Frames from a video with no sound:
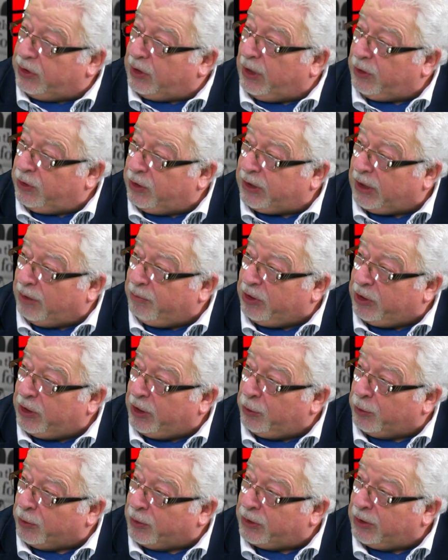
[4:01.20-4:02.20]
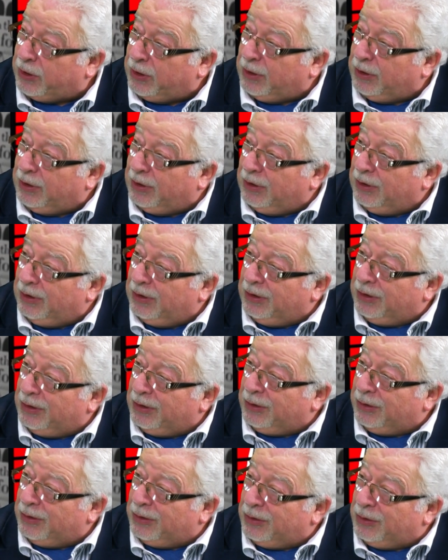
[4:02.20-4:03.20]
actually can be dangerous. Oh,
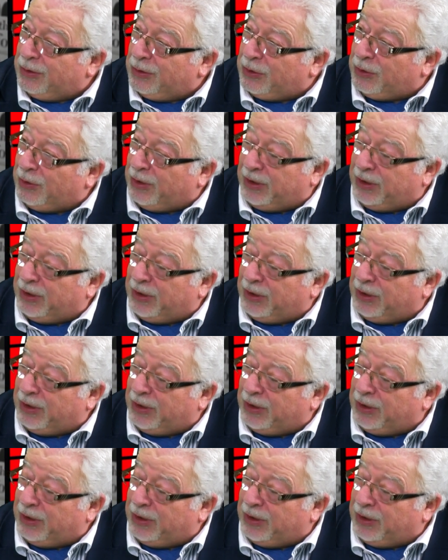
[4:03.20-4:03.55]
crikey. So,